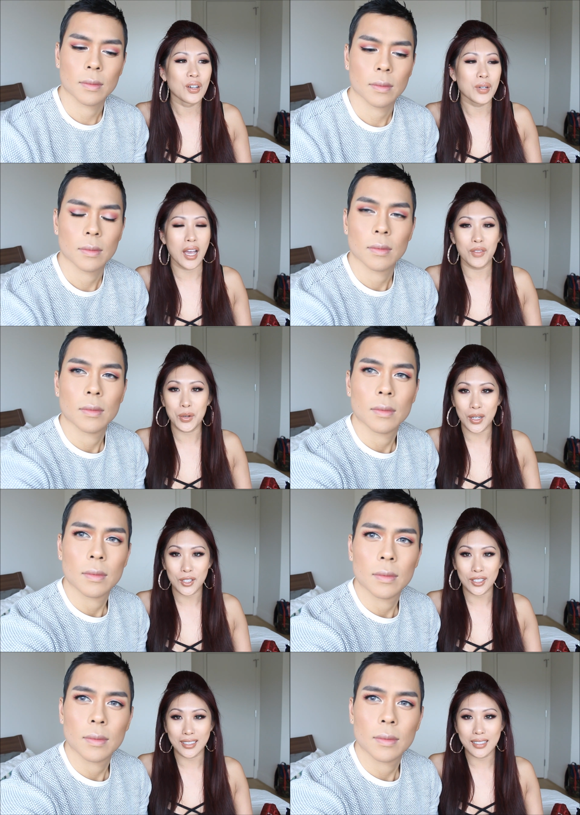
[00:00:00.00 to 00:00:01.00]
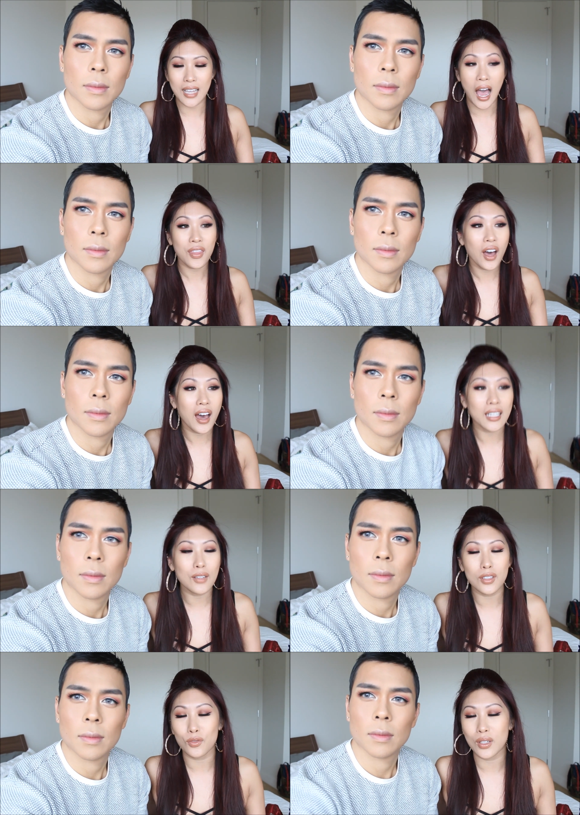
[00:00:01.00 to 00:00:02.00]
Speaker 1: we have your questions. I thought
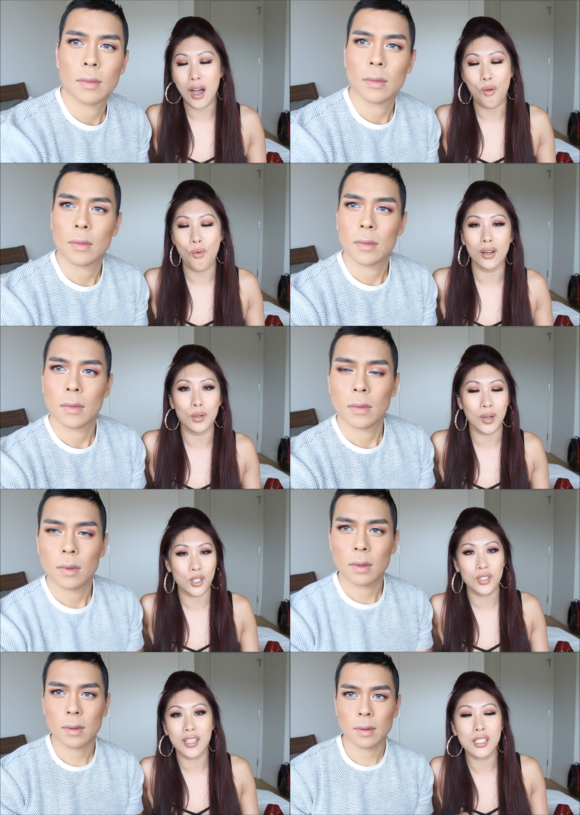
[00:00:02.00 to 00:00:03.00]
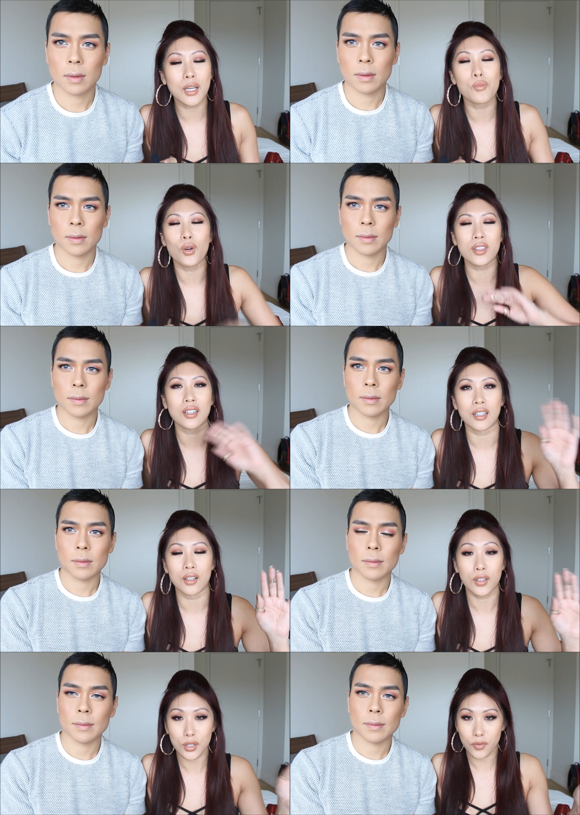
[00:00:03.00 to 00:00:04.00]
even if we got one question, that's like more than
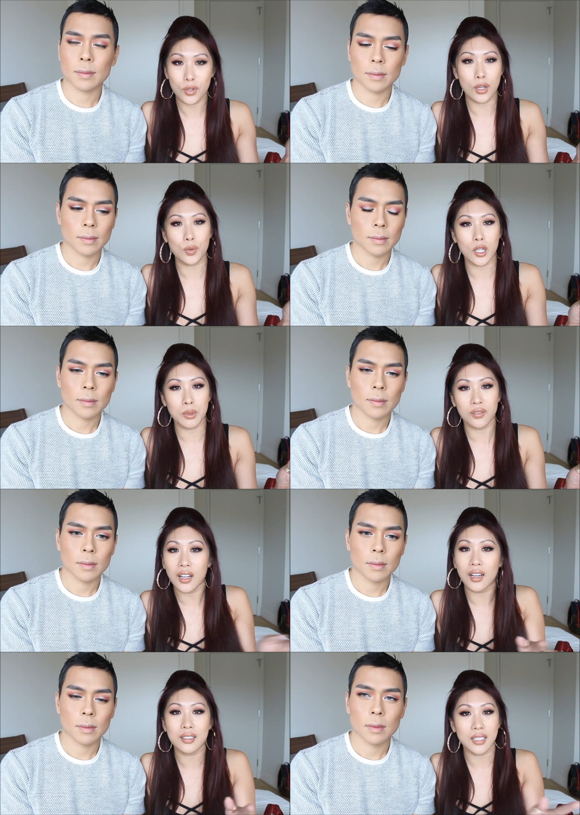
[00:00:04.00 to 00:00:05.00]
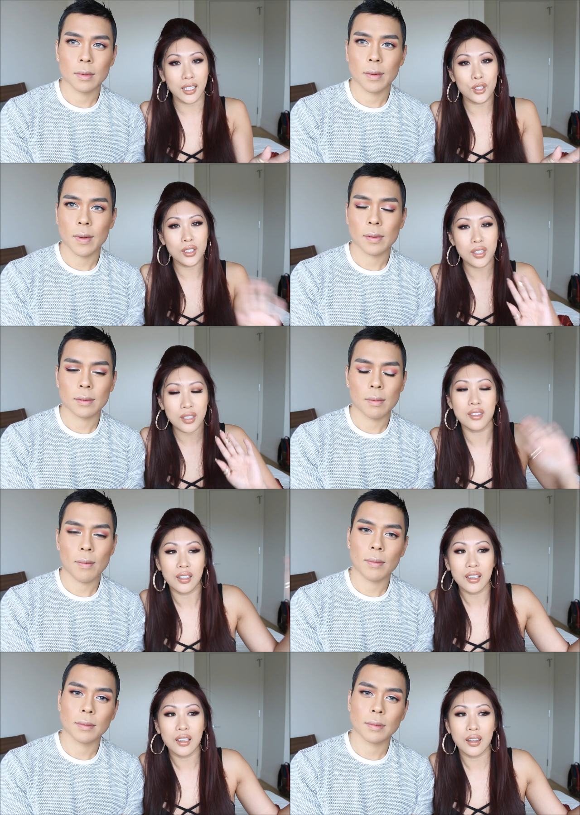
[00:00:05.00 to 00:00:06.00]
enough because if you guys watch my vlogs, tangents,
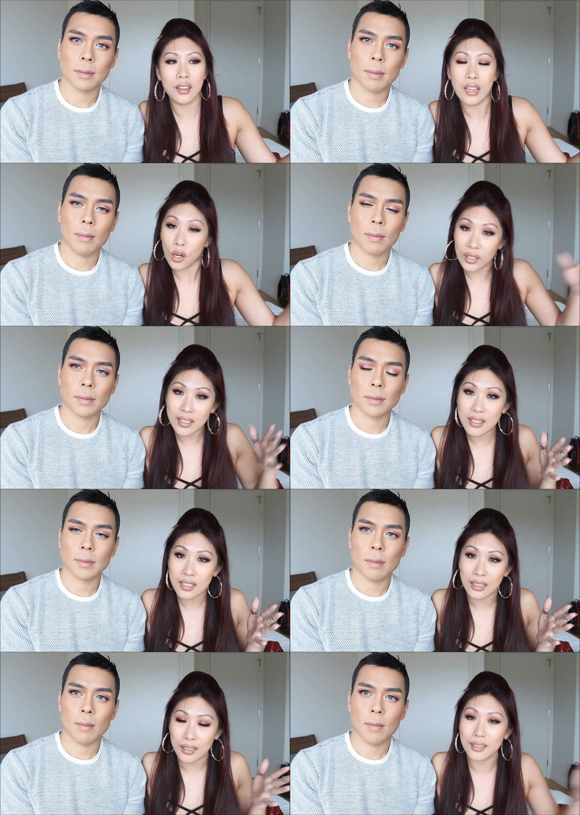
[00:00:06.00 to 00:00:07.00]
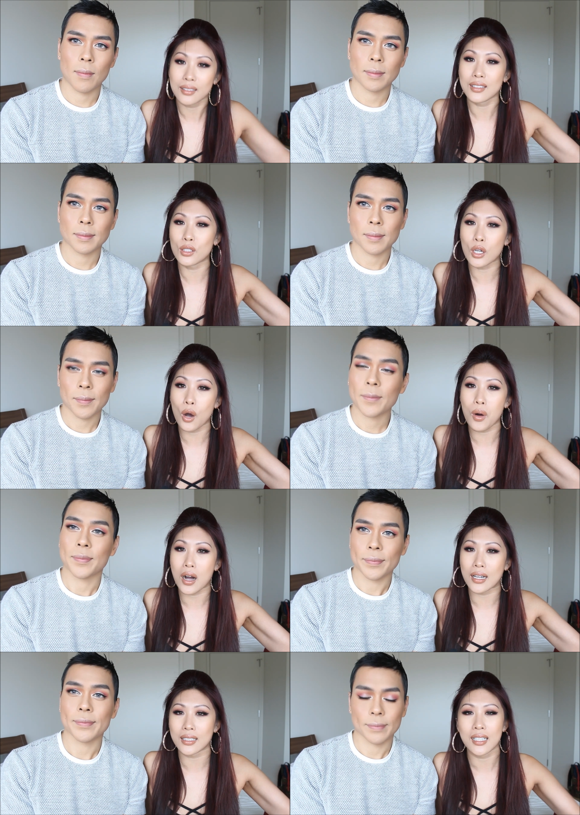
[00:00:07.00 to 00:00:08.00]
they're easy to go
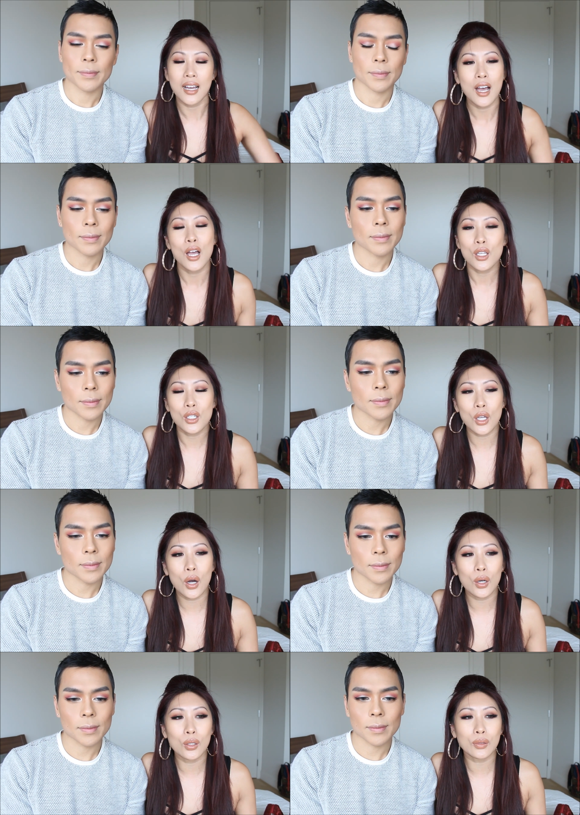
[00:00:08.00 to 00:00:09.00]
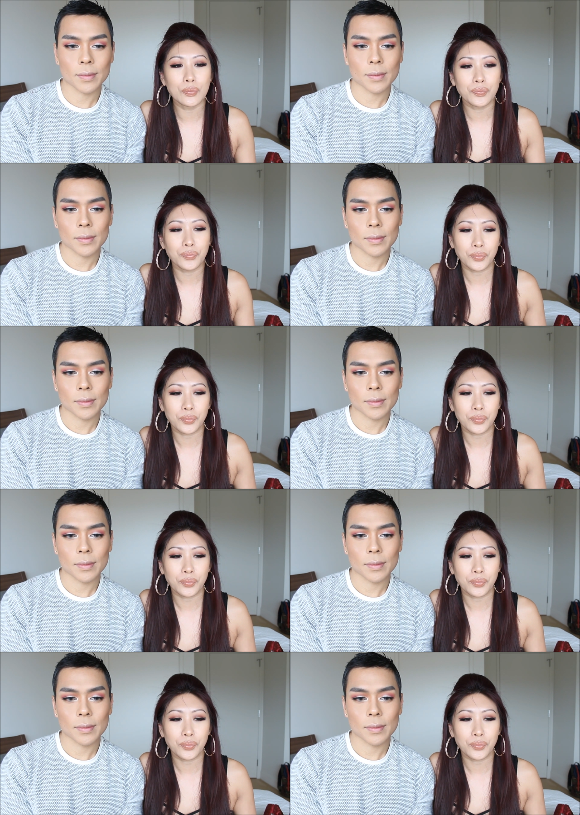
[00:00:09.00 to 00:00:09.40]
on. So